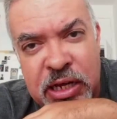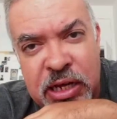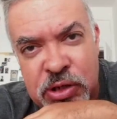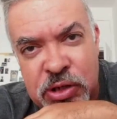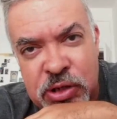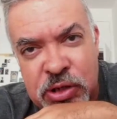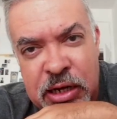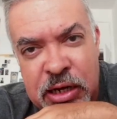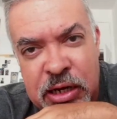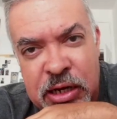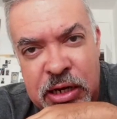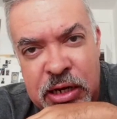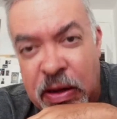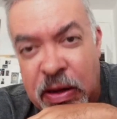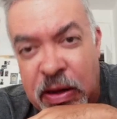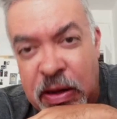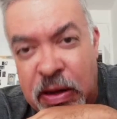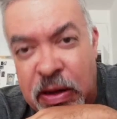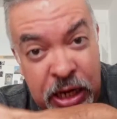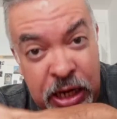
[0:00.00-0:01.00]
I, I
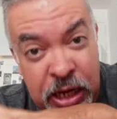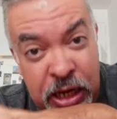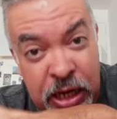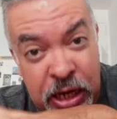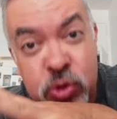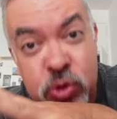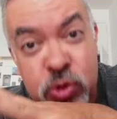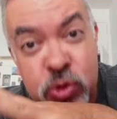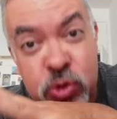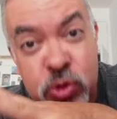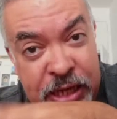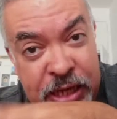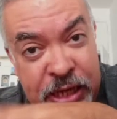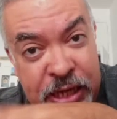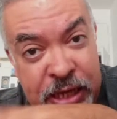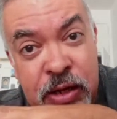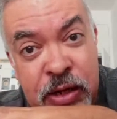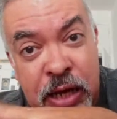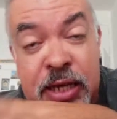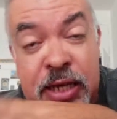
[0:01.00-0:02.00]
I, I also I can't
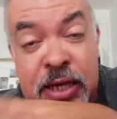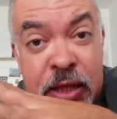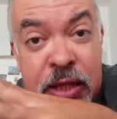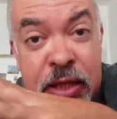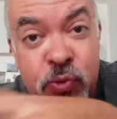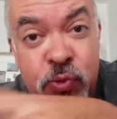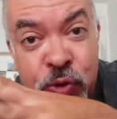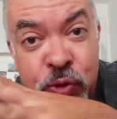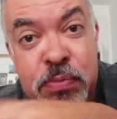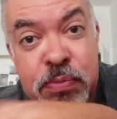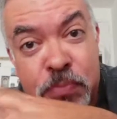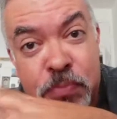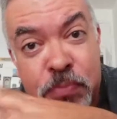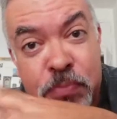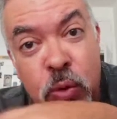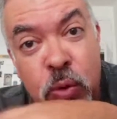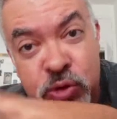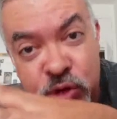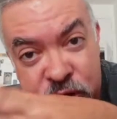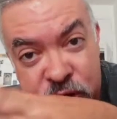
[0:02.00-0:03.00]
I, I can't read
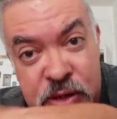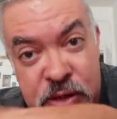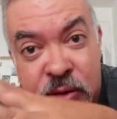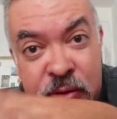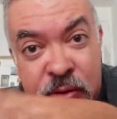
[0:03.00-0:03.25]
most